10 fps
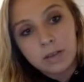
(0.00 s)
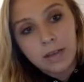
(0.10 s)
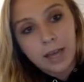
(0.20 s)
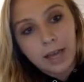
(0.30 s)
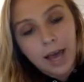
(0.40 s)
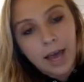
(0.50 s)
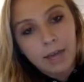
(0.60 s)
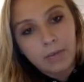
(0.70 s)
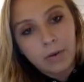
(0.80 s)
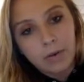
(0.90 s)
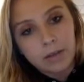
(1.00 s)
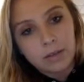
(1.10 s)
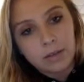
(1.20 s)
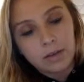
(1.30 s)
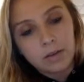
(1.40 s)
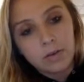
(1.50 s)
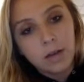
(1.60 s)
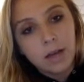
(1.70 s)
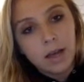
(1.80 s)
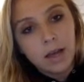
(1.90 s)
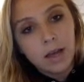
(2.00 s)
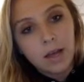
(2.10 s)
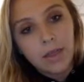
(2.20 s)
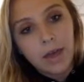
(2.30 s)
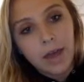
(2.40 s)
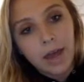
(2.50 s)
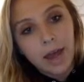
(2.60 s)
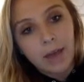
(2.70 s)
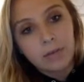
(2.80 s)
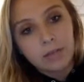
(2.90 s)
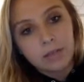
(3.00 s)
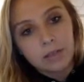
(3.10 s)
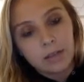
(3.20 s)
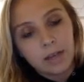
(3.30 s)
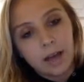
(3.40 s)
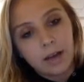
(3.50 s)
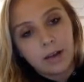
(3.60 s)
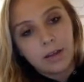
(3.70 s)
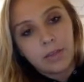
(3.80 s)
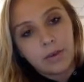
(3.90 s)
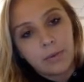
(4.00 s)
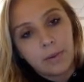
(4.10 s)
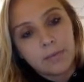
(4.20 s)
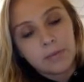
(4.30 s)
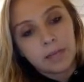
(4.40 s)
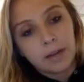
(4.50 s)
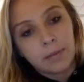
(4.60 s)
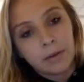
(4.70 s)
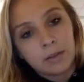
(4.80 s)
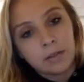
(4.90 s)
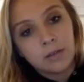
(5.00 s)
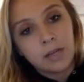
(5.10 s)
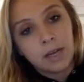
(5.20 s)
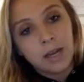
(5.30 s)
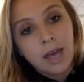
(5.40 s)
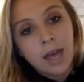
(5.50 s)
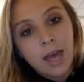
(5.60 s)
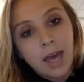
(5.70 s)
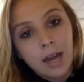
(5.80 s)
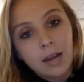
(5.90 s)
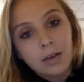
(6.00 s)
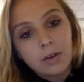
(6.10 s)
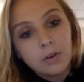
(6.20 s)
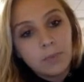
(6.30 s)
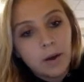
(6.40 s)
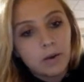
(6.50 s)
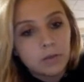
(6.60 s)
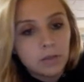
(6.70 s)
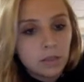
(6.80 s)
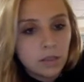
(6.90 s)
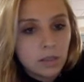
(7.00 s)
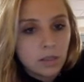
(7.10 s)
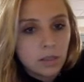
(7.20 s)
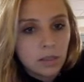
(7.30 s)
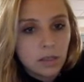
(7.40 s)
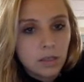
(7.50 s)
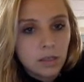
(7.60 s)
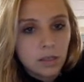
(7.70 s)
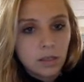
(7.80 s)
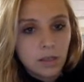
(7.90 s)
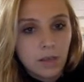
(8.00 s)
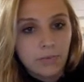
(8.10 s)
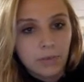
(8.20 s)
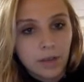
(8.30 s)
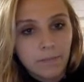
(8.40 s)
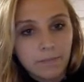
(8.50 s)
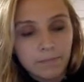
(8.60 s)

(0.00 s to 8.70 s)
like I'm going to do, then I would just click on the website that I'm going to do it in, and then go to new post. Lovely.